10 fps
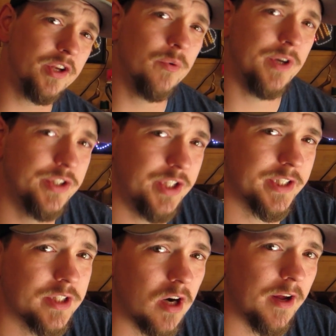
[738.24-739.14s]
do when you're
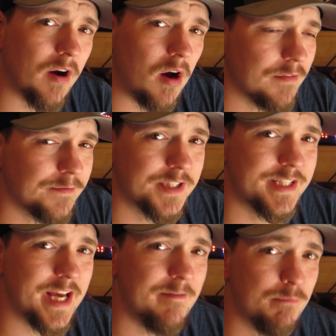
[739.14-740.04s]
just starting off to
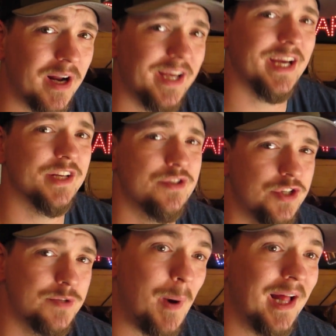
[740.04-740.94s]
save money is
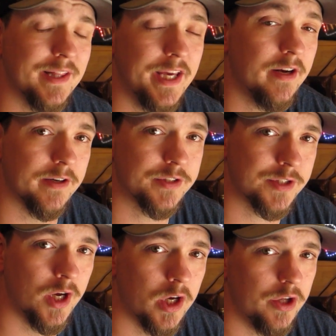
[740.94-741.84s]
just buy leaders.